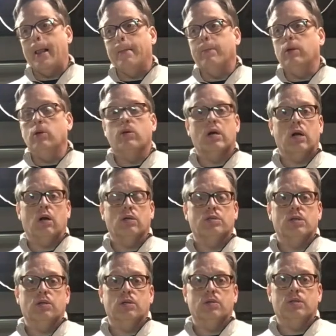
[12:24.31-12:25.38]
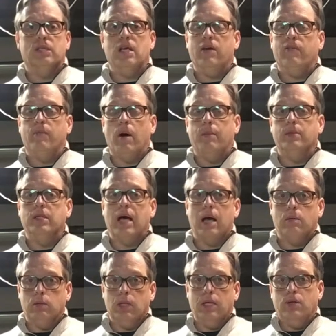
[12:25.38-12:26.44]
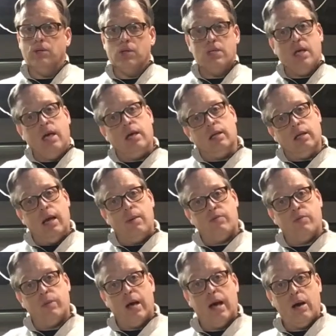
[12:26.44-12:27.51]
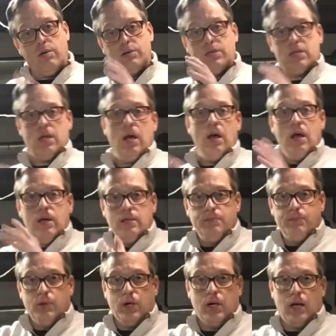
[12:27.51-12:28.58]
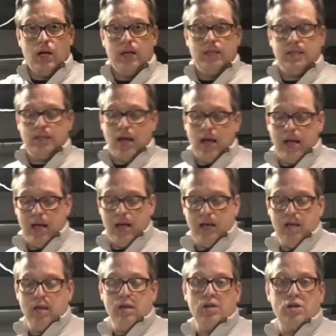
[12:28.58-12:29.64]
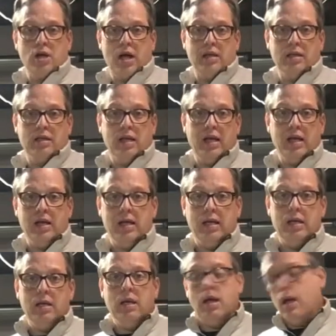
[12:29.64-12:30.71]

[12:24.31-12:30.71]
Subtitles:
You could also see if mom and dad will let you just take a lamp from the house, put it on its side, and shine the light in.